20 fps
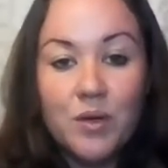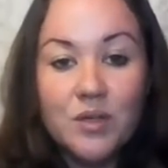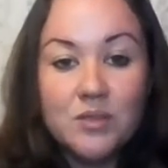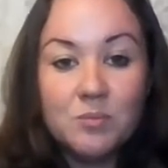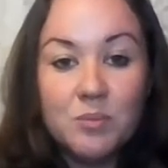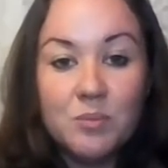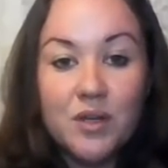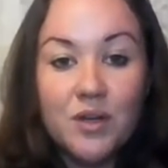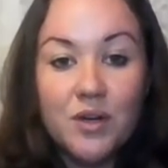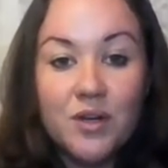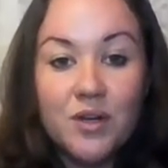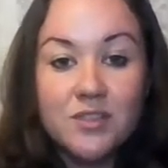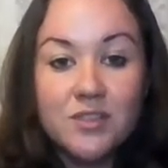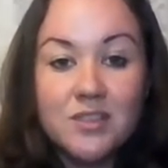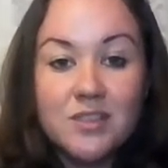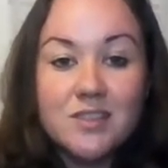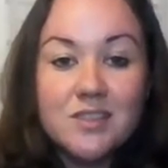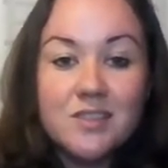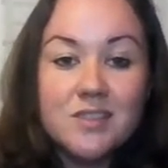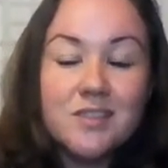must be a
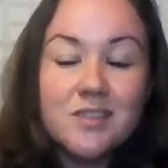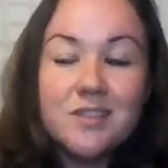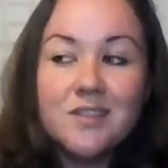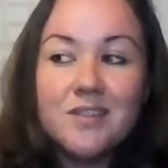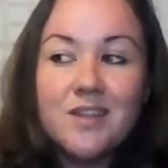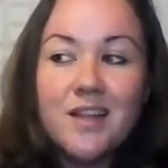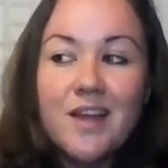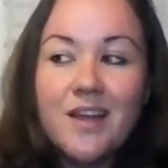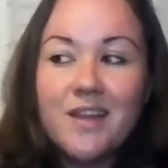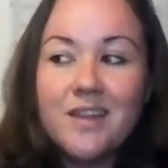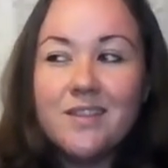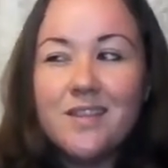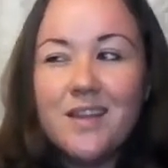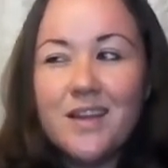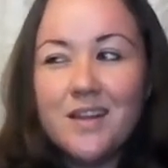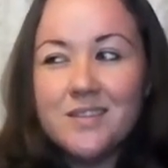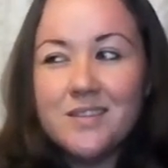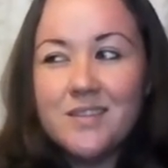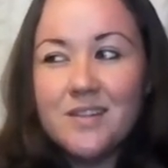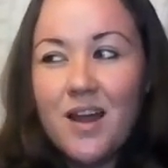narcissist. And like
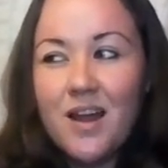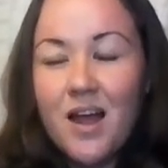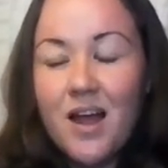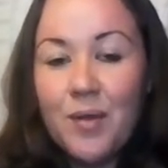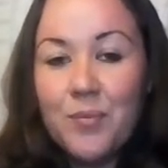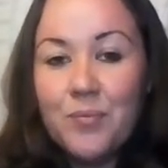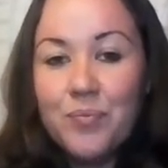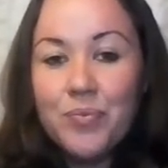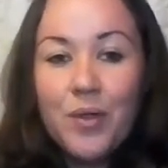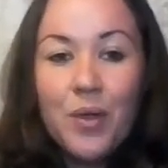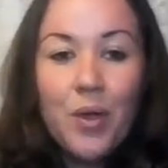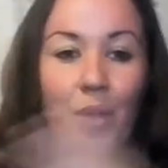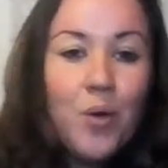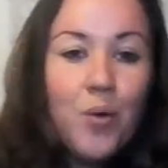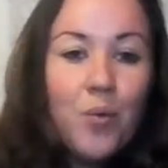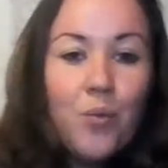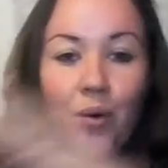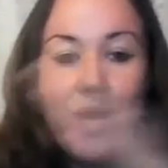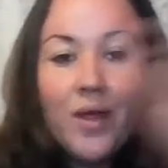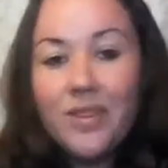that's not
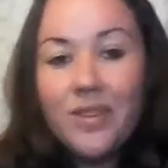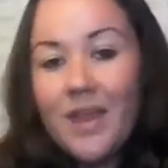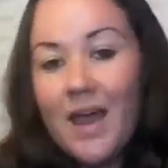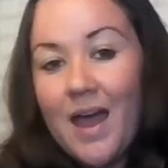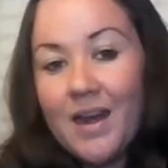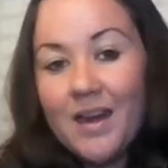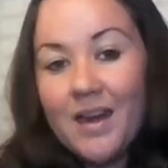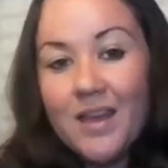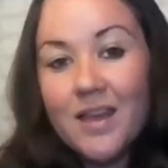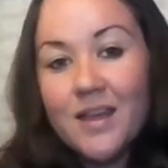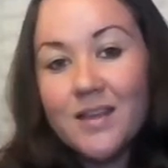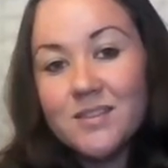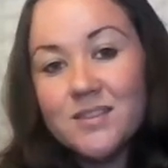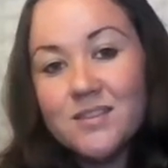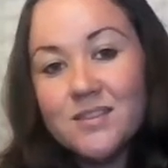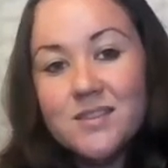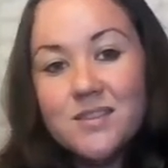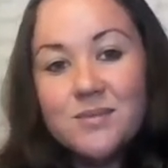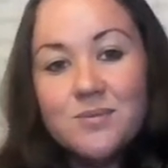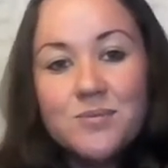what that
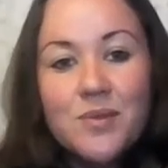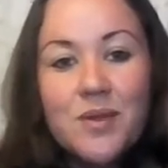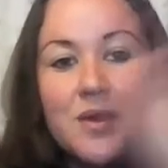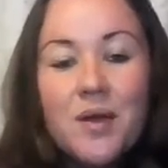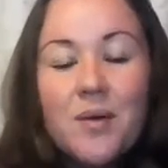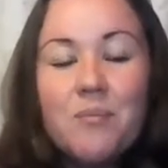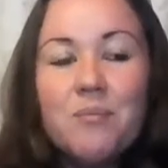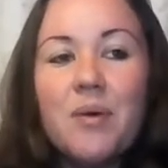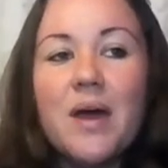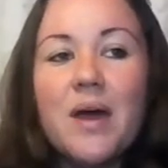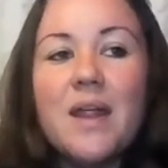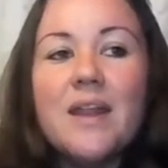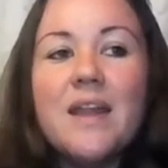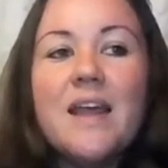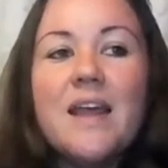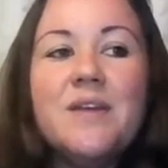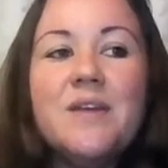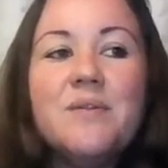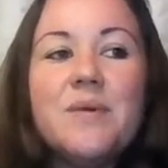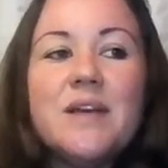is. But
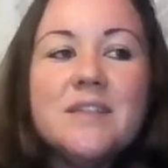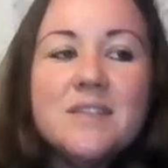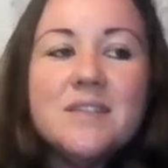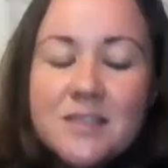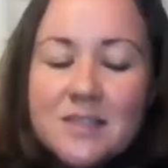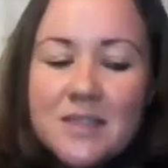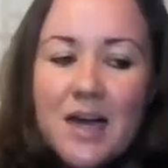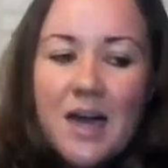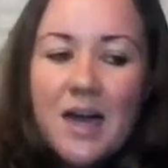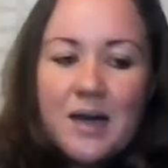anyways,